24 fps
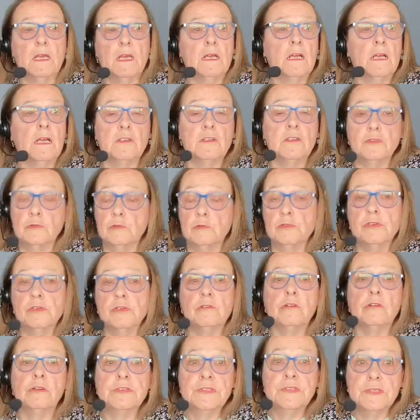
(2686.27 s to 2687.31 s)
uh, a daughter
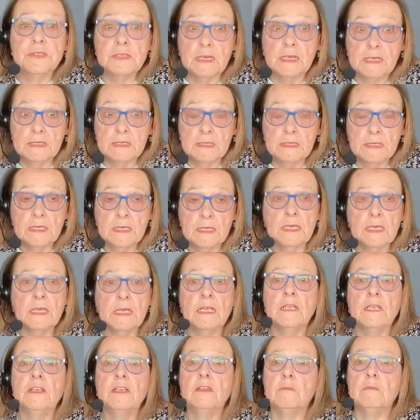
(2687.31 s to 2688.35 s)
or a son,
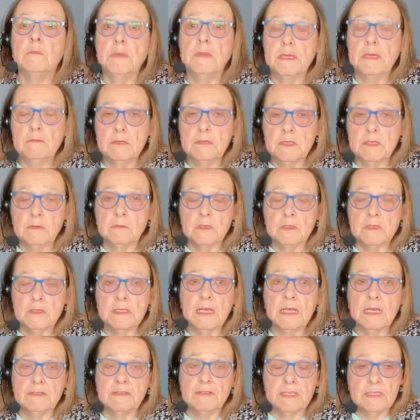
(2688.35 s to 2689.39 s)
you may want
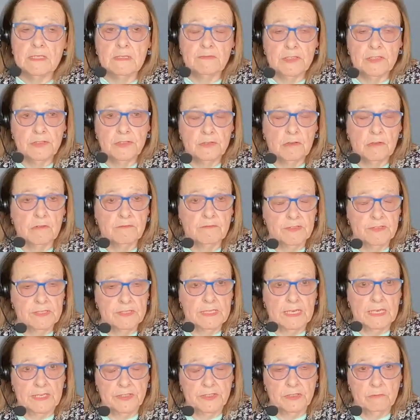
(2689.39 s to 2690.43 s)
to have an individual
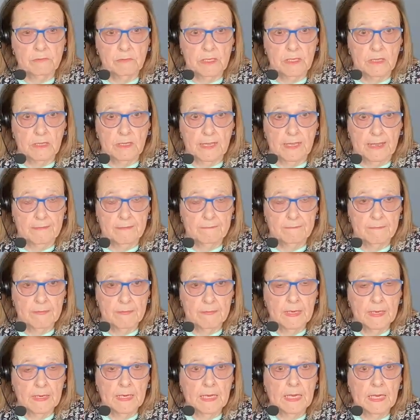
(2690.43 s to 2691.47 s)
conversation with them.
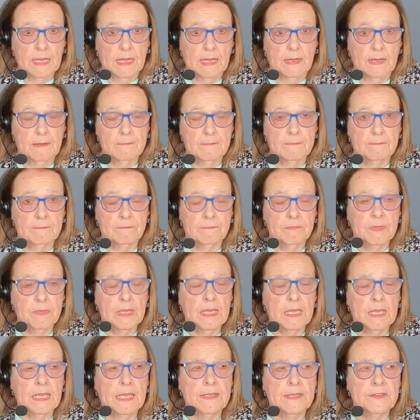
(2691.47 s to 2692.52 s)
Um,
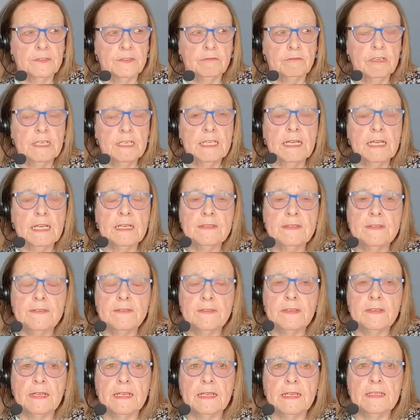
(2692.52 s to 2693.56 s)
it's really
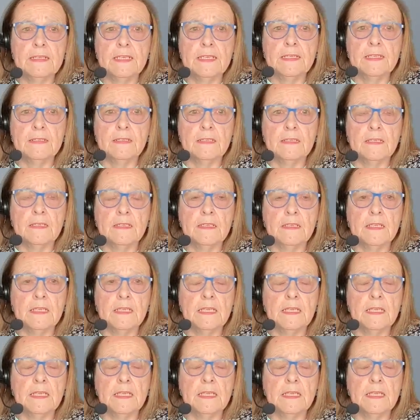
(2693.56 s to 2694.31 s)
understanding that.